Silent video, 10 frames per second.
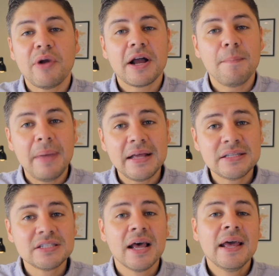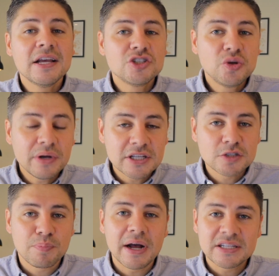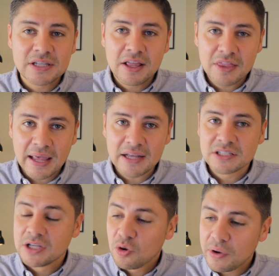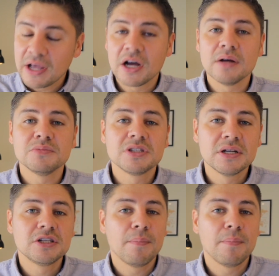recommends is to express thanks when it comes to